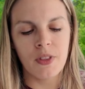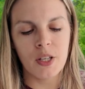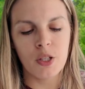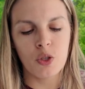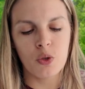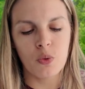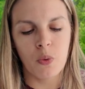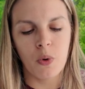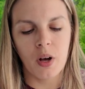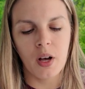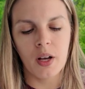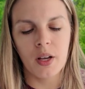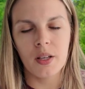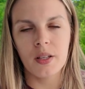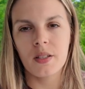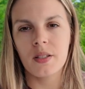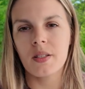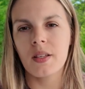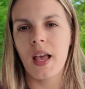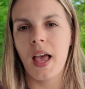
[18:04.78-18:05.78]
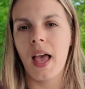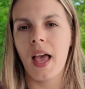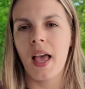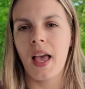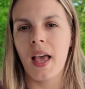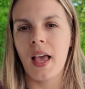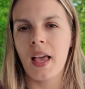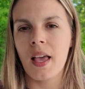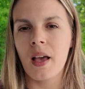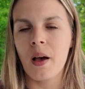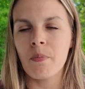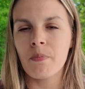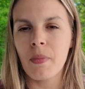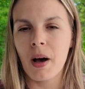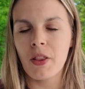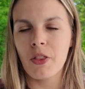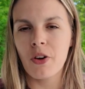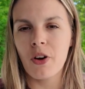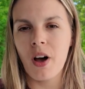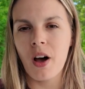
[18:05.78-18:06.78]
this was a
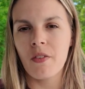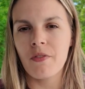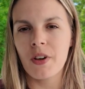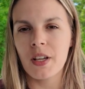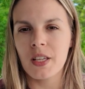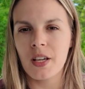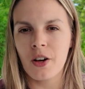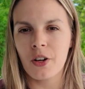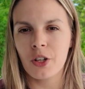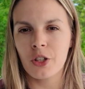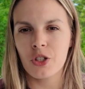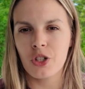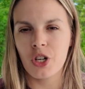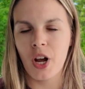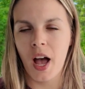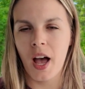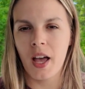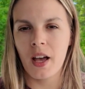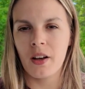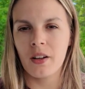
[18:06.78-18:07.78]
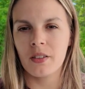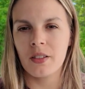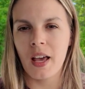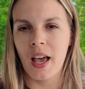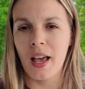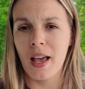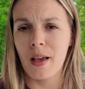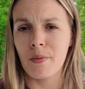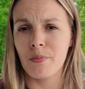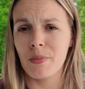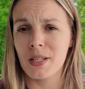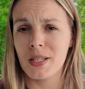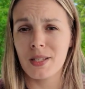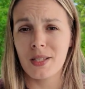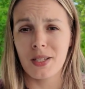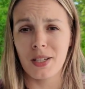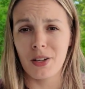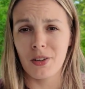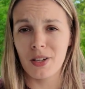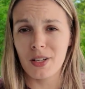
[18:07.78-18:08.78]
mother of a young child
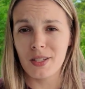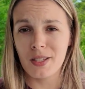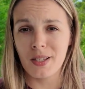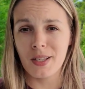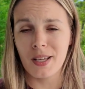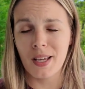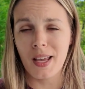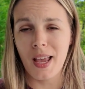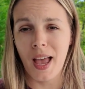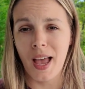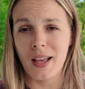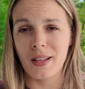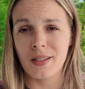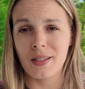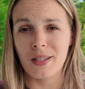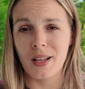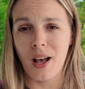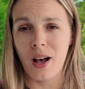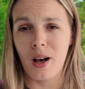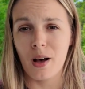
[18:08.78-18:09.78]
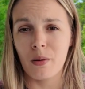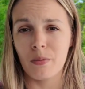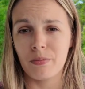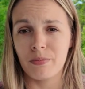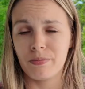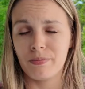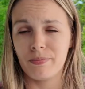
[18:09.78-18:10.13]
mysteriously ends up